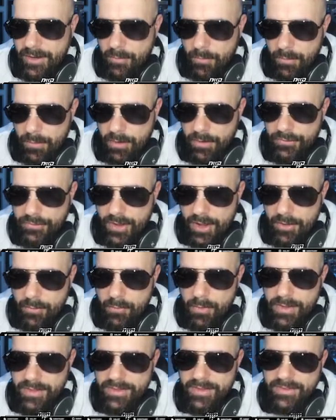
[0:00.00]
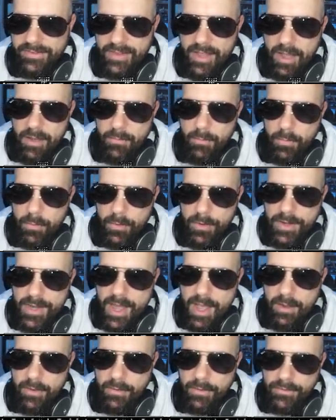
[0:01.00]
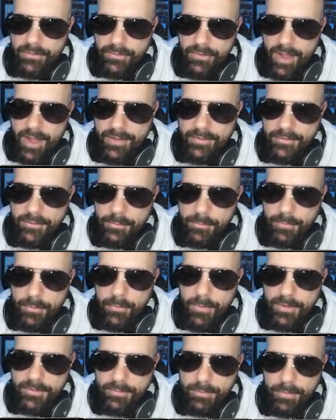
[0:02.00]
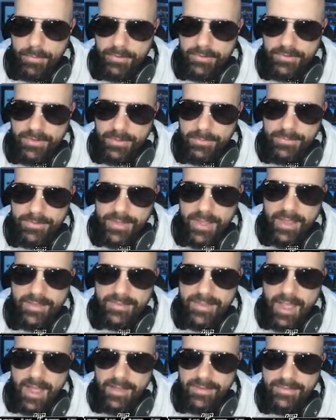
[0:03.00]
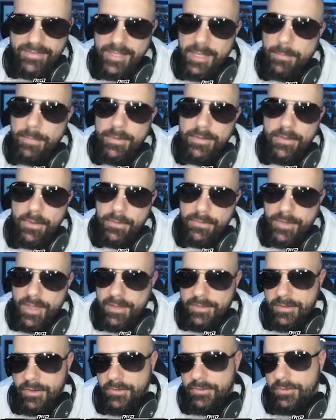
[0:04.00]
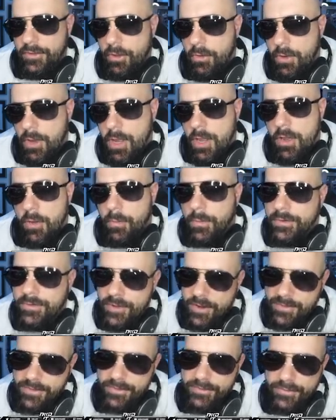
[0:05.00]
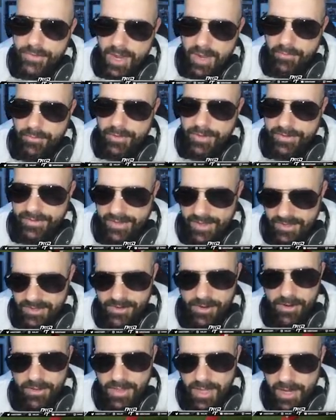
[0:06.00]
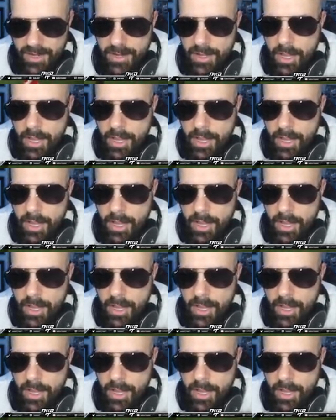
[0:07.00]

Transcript: and we're going to try to run this out we're not going to try to but westbrook seems to has got his tippy toes out there so we start this drive on the 10 yard line